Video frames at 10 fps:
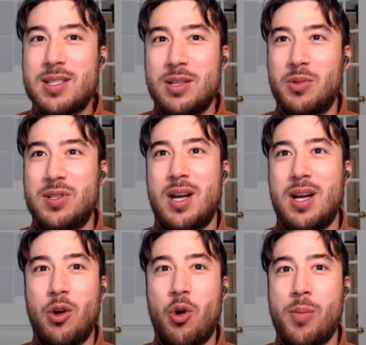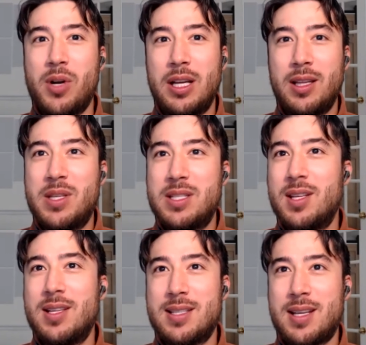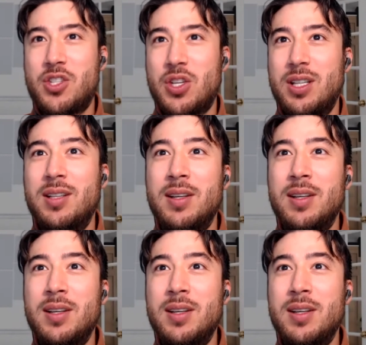and we'll start incorporating them into the discussion.